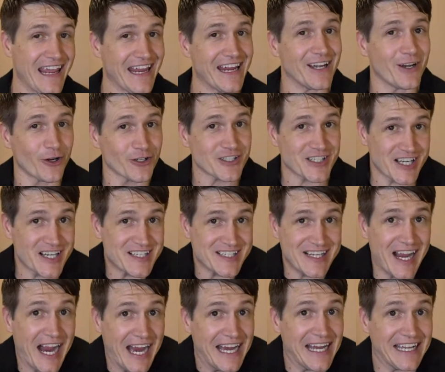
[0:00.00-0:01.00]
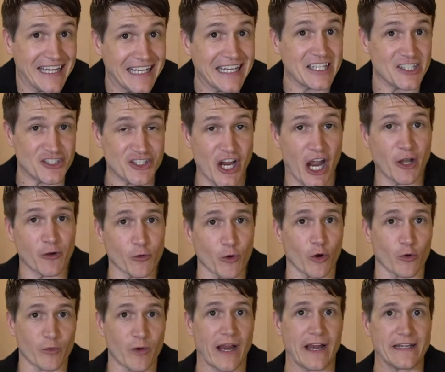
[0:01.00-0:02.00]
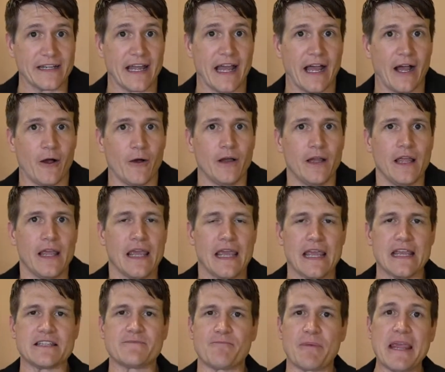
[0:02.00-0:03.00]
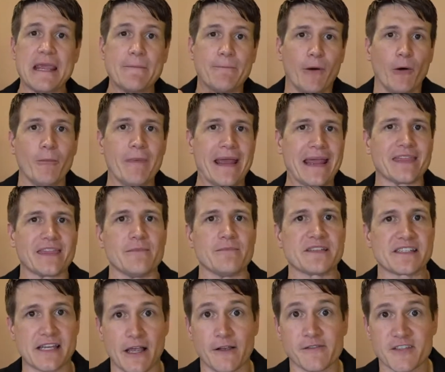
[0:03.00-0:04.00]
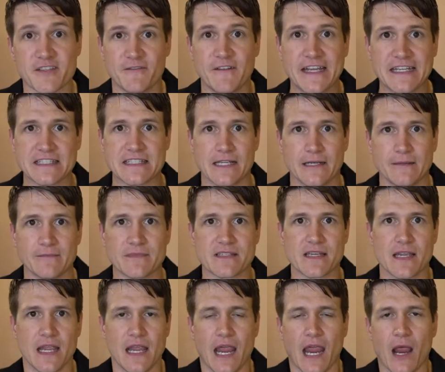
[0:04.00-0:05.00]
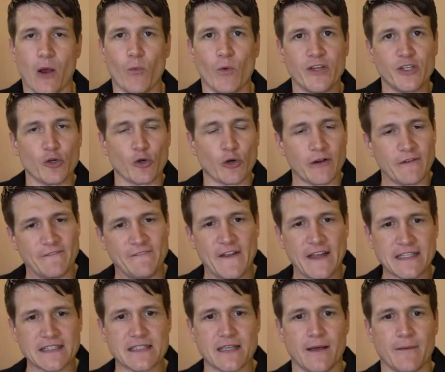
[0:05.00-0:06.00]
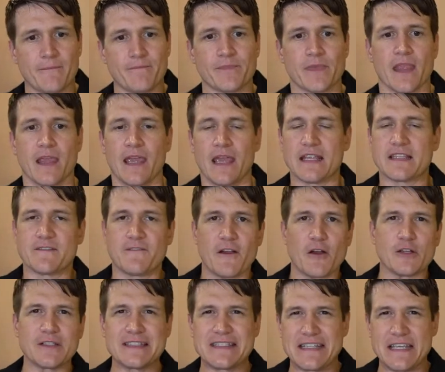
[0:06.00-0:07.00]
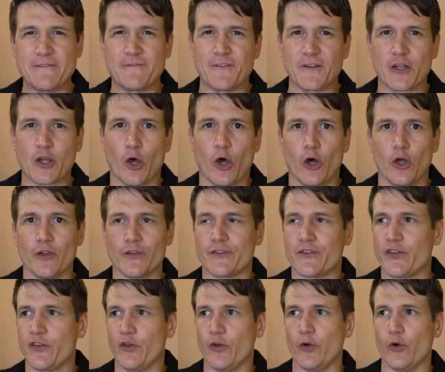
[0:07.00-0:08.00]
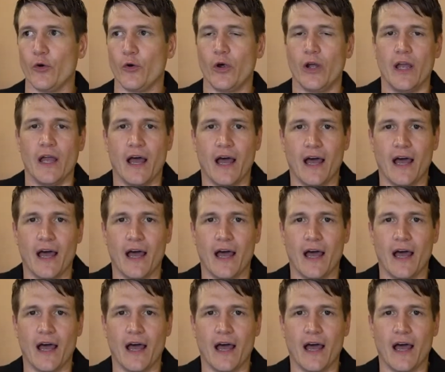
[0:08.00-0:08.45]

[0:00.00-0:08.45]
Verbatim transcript: in our society in general right now is people make themselves victims. And when you're a victim, it's very difficult to